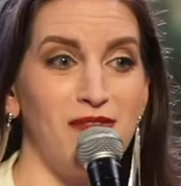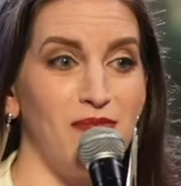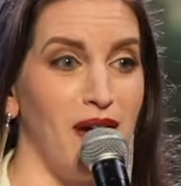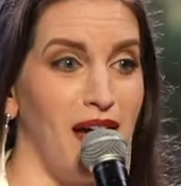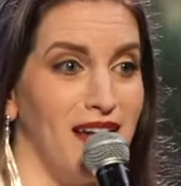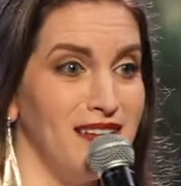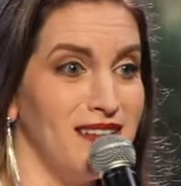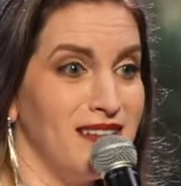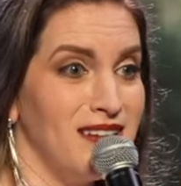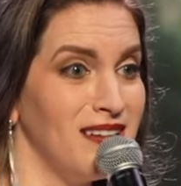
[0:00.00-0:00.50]

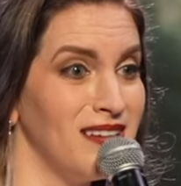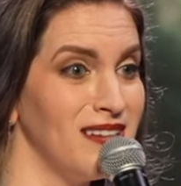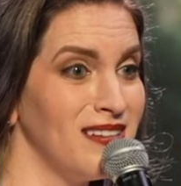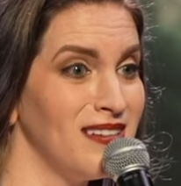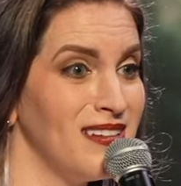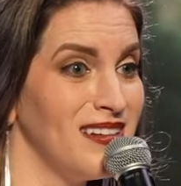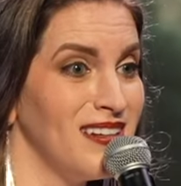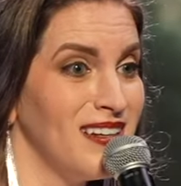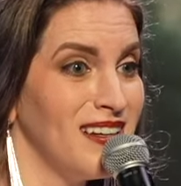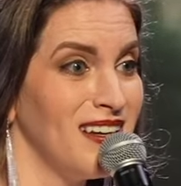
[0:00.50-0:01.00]
Amen.
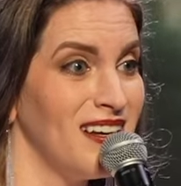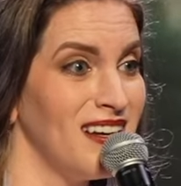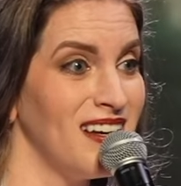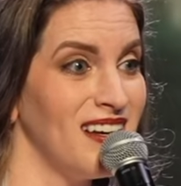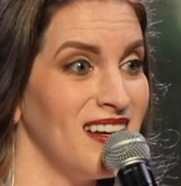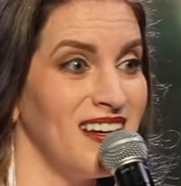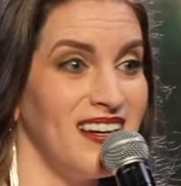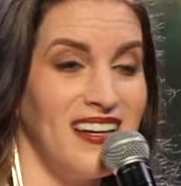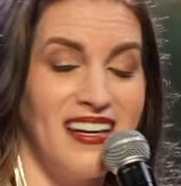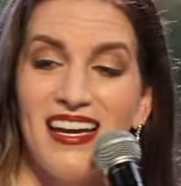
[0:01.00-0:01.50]

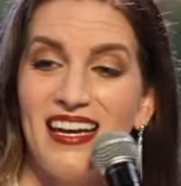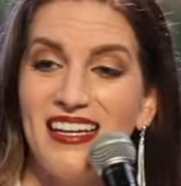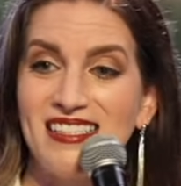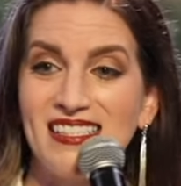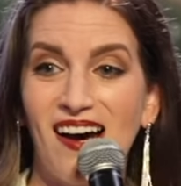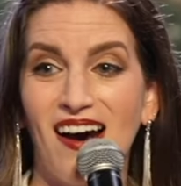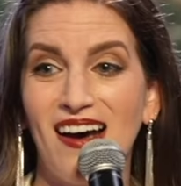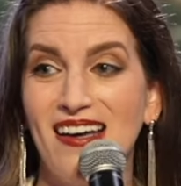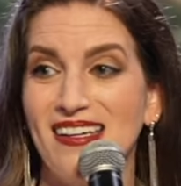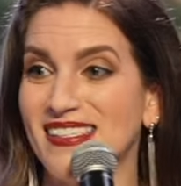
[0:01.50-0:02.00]

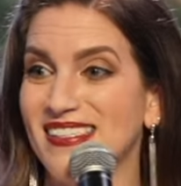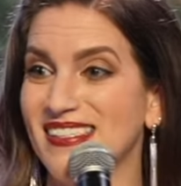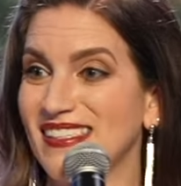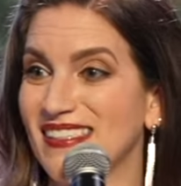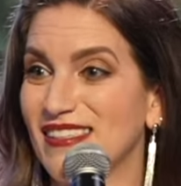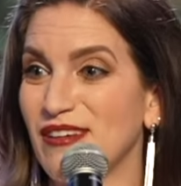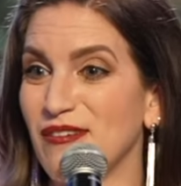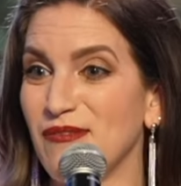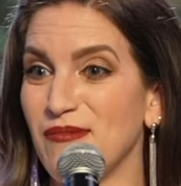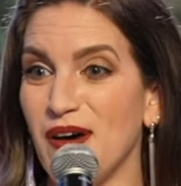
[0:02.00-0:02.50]
It
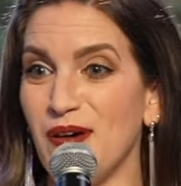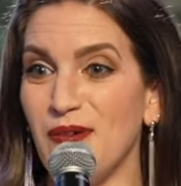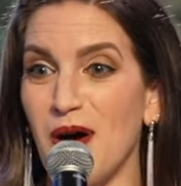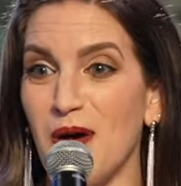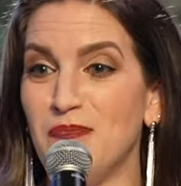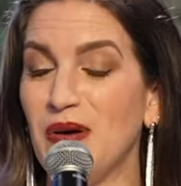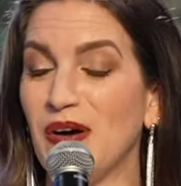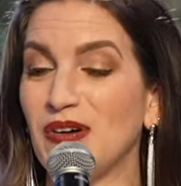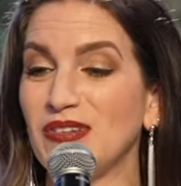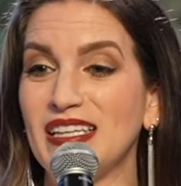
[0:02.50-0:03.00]
does.
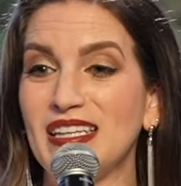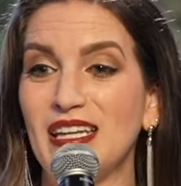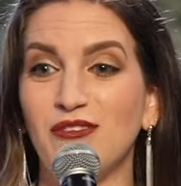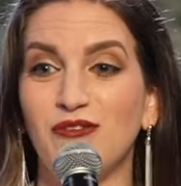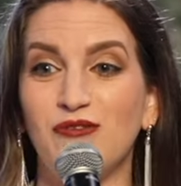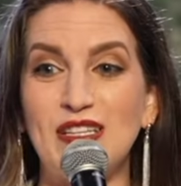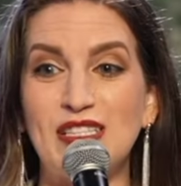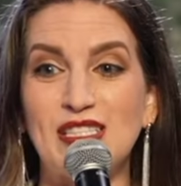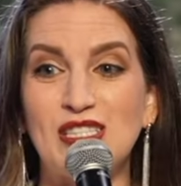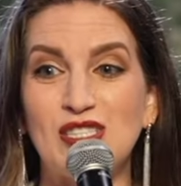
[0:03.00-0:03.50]
A building
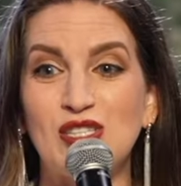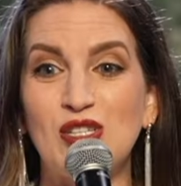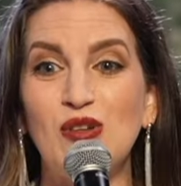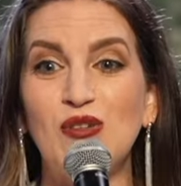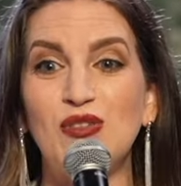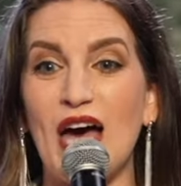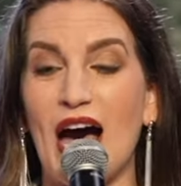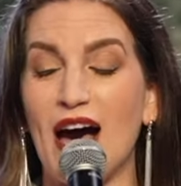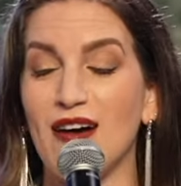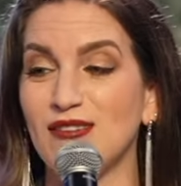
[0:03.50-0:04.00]
that fits
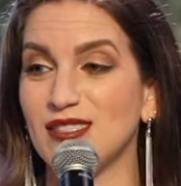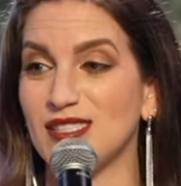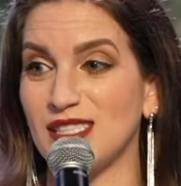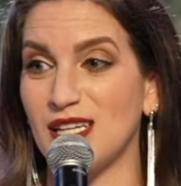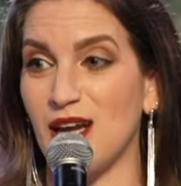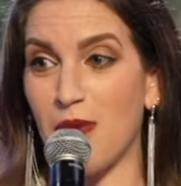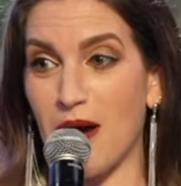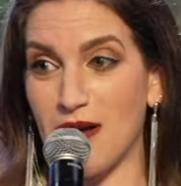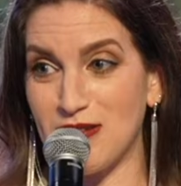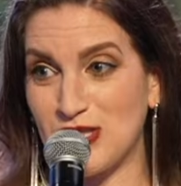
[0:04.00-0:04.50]

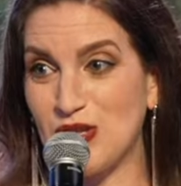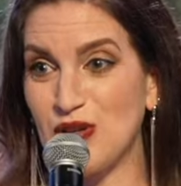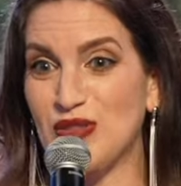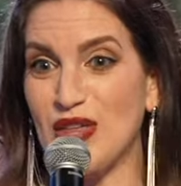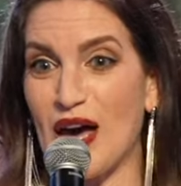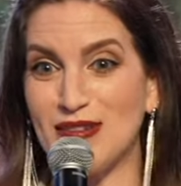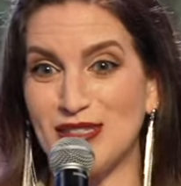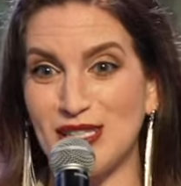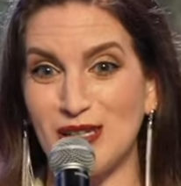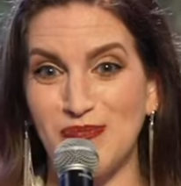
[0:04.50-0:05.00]
about
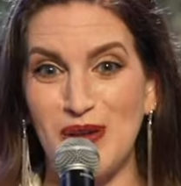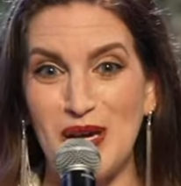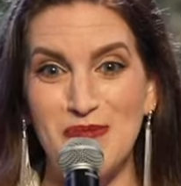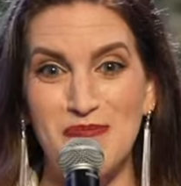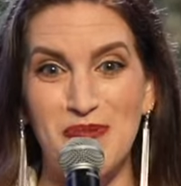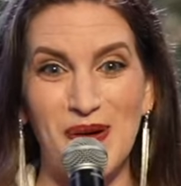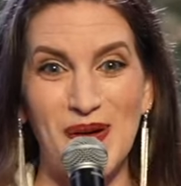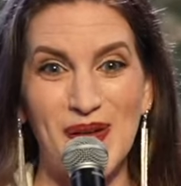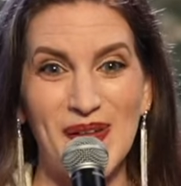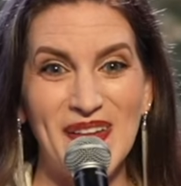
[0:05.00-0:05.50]
2,000
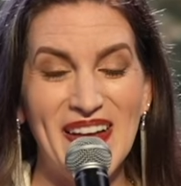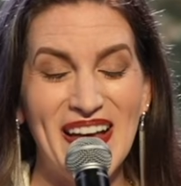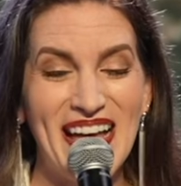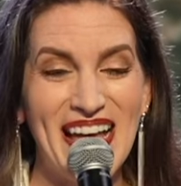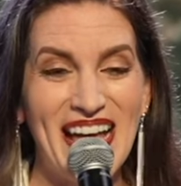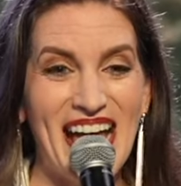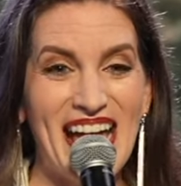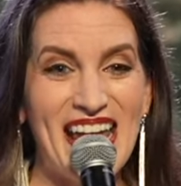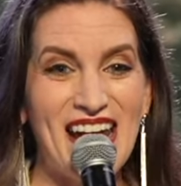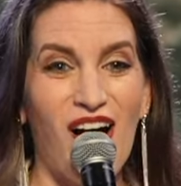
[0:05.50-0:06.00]
people
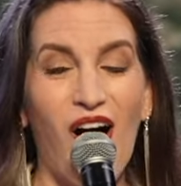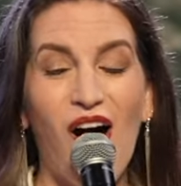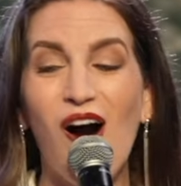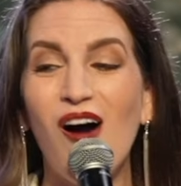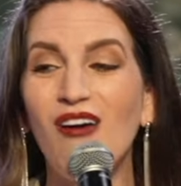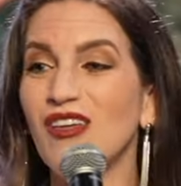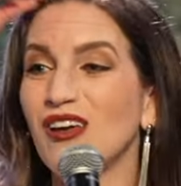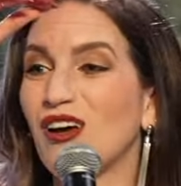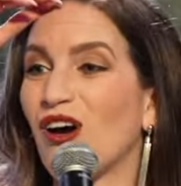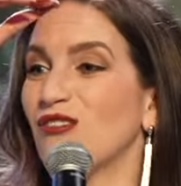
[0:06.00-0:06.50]
and
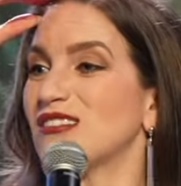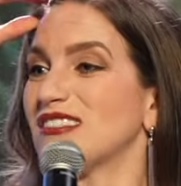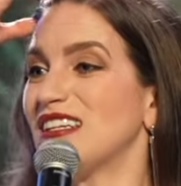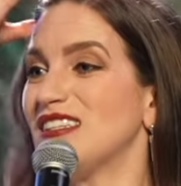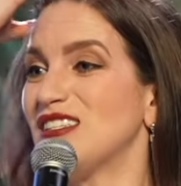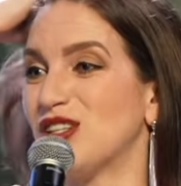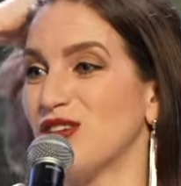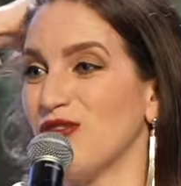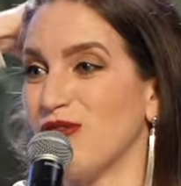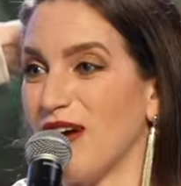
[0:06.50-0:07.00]
all that goes
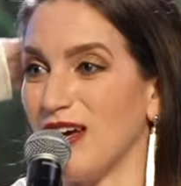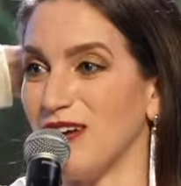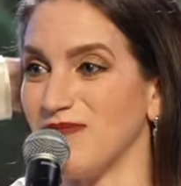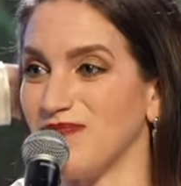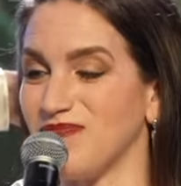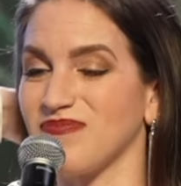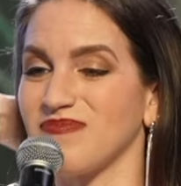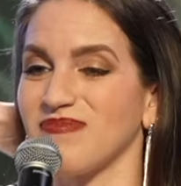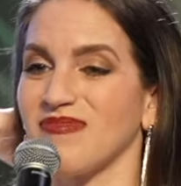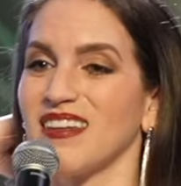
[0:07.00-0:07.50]
into
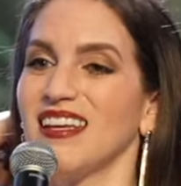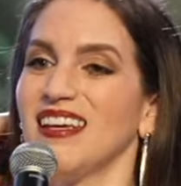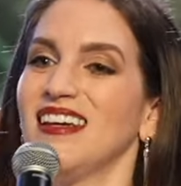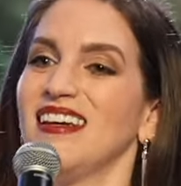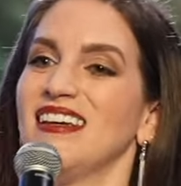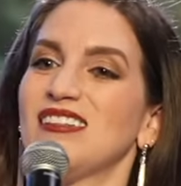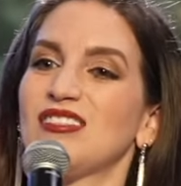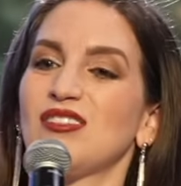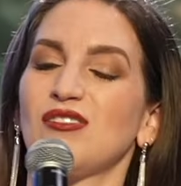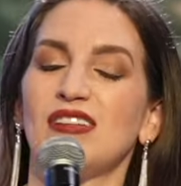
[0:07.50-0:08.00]
it.
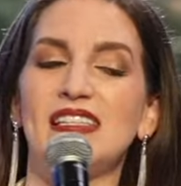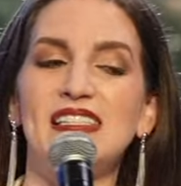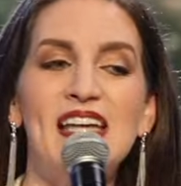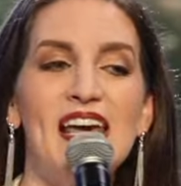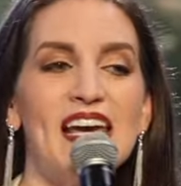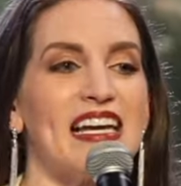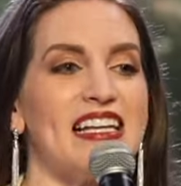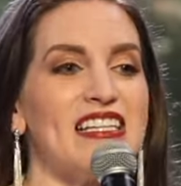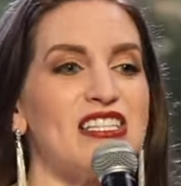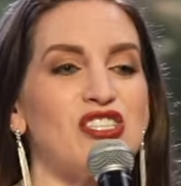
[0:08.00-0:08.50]
So the
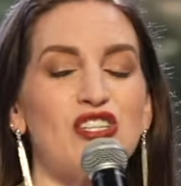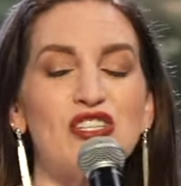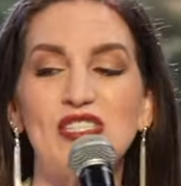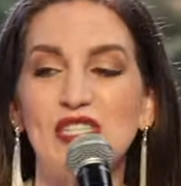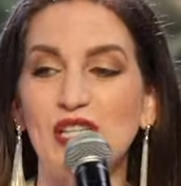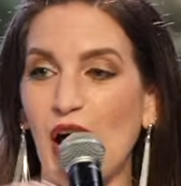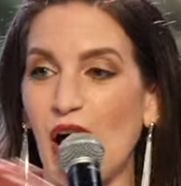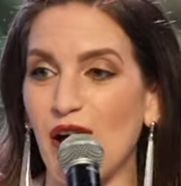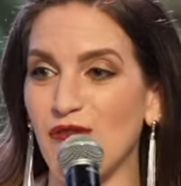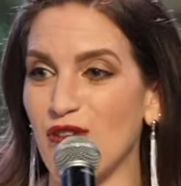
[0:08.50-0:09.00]
tickets
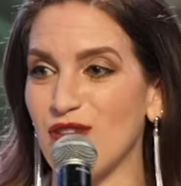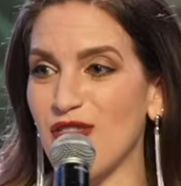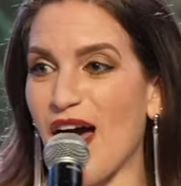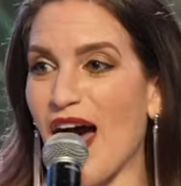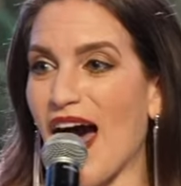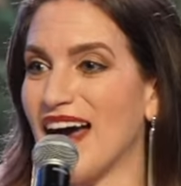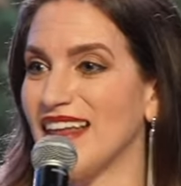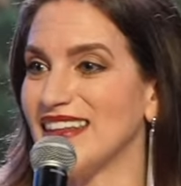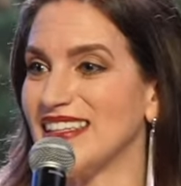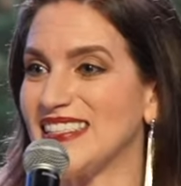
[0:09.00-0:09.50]
just to cover
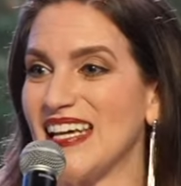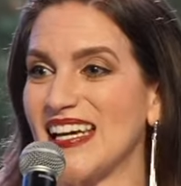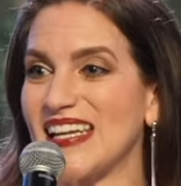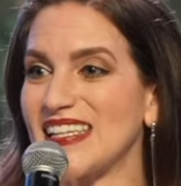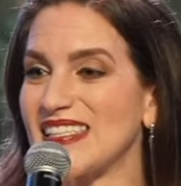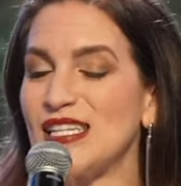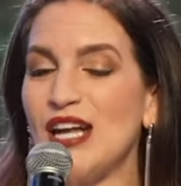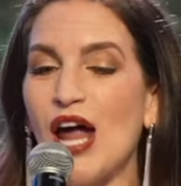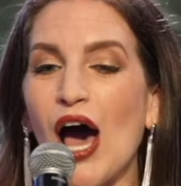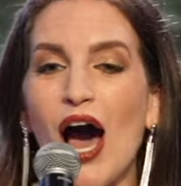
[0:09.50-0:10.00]
that. The
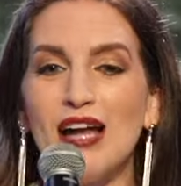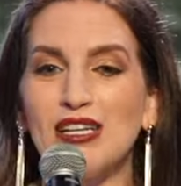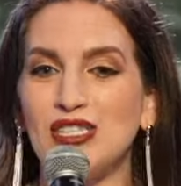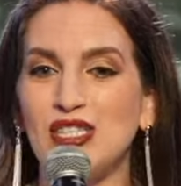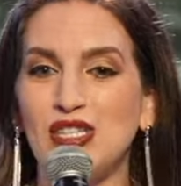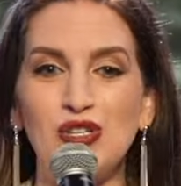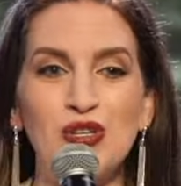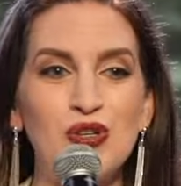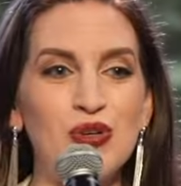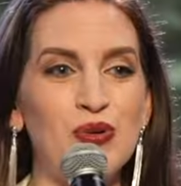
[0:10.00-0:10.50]
tickets
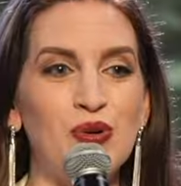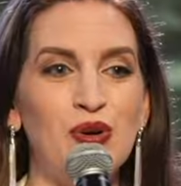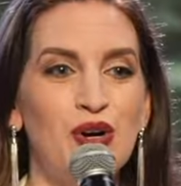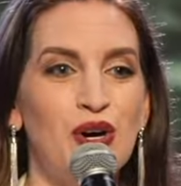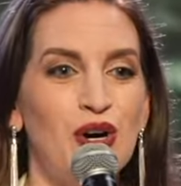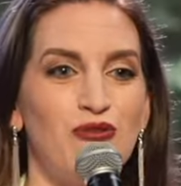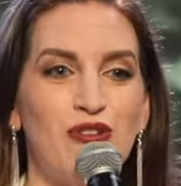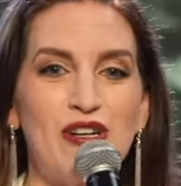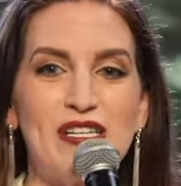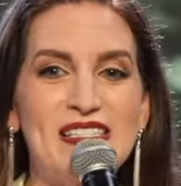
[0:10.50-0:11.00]
not to
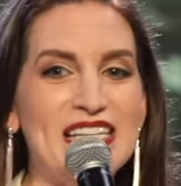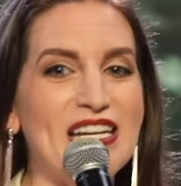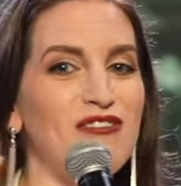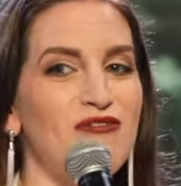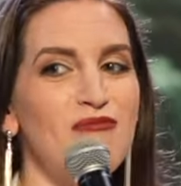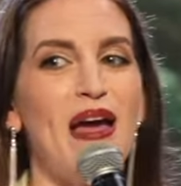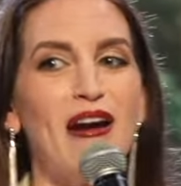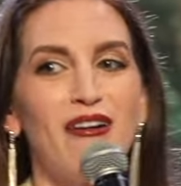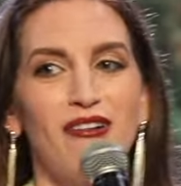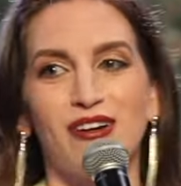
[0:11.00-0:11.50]

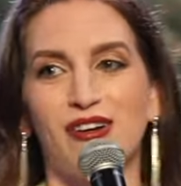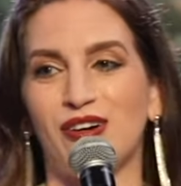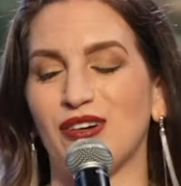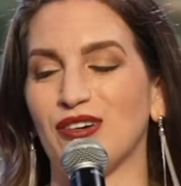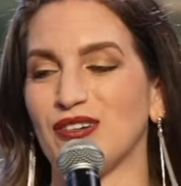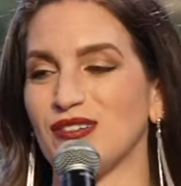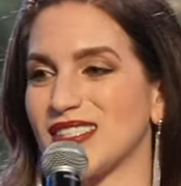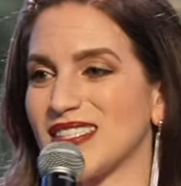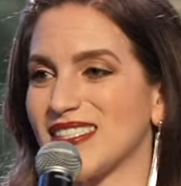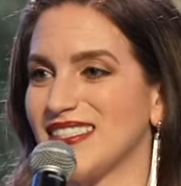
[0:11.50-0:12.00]
receive
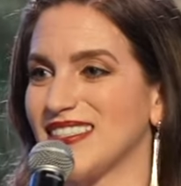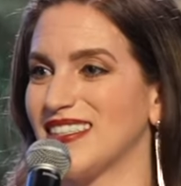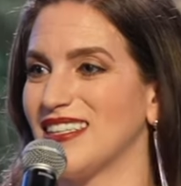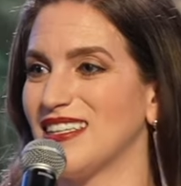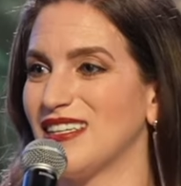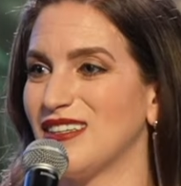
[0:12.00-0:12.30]
miracles.